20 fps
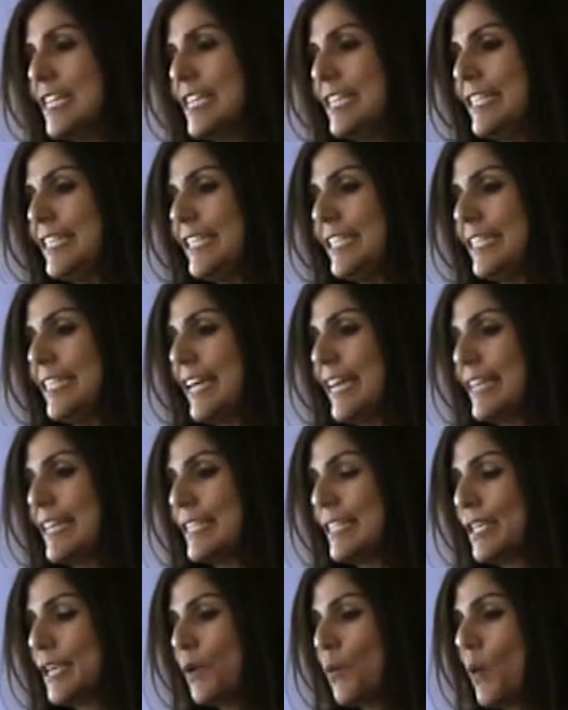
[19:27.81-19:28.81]
She
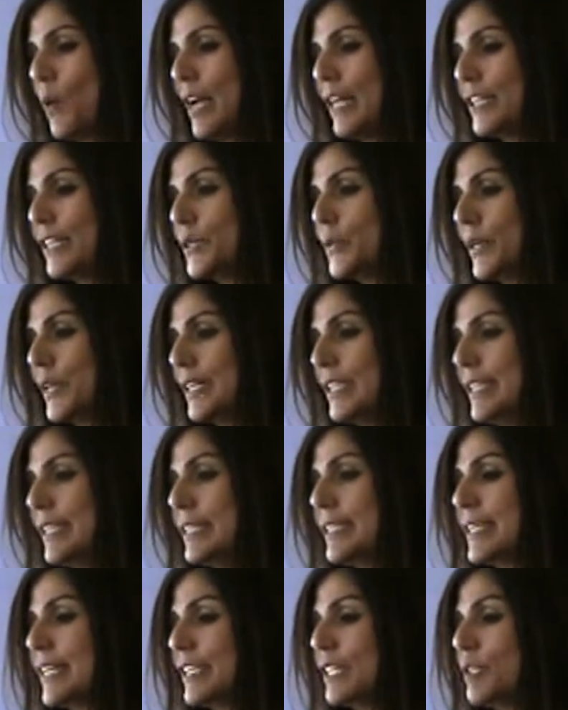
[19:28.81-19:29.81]
says, while Israeli
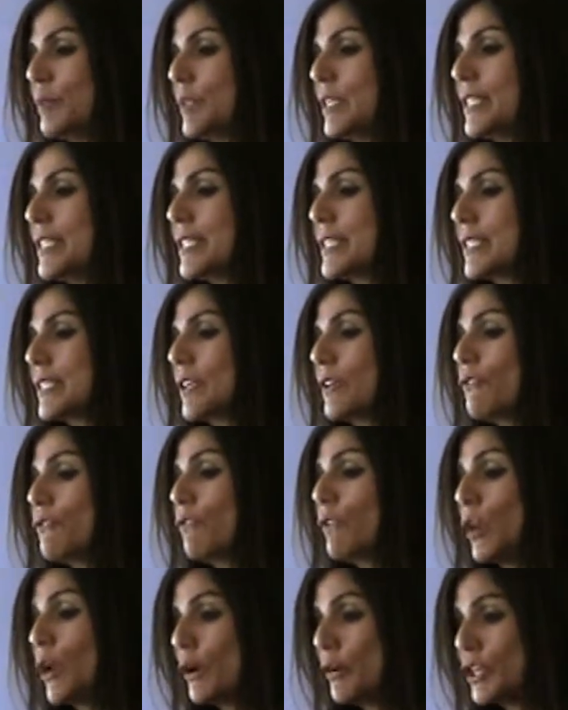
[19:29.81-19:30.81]
settlements
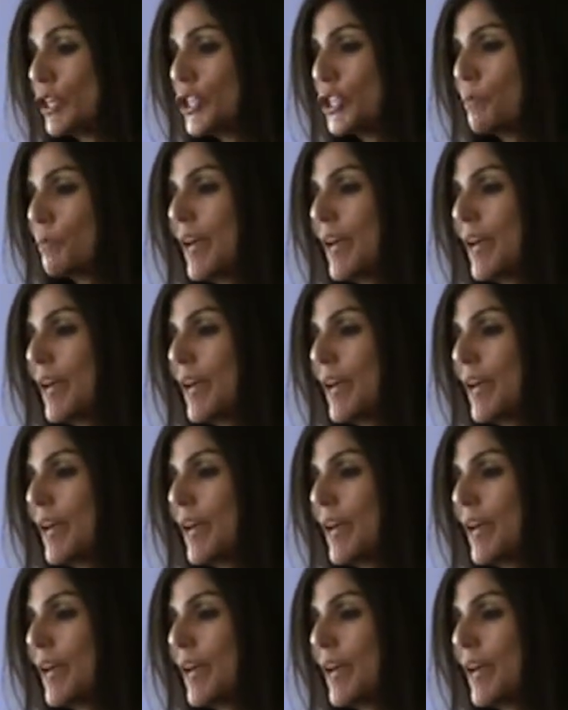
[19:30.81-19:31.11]
flourish,